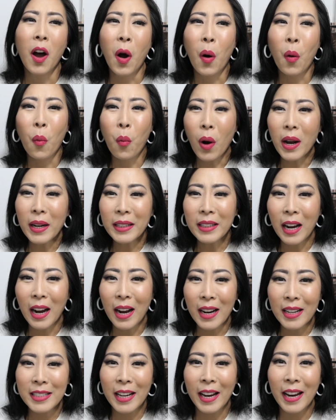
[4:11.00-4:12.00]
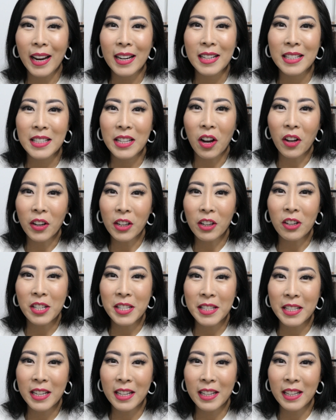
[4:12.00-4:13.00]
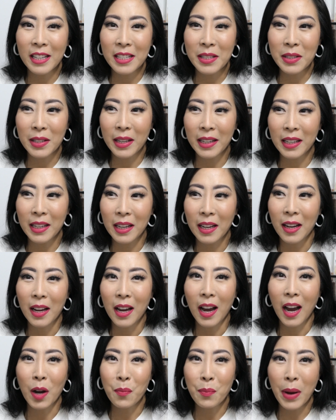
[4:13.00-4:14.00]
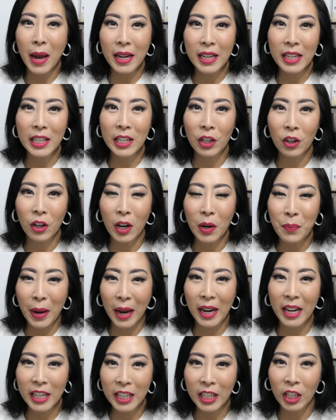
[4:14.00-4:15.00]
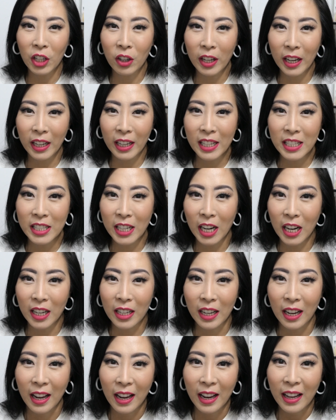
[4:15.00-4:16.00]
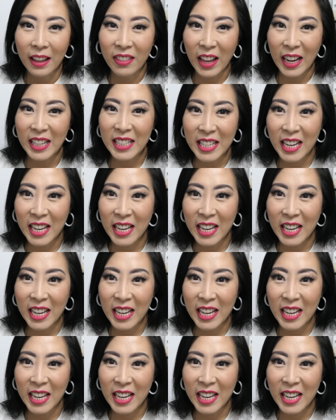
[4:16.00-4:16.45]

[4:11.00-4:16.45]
what context? All you're seeing is like a manicure and pedicure getting done. That's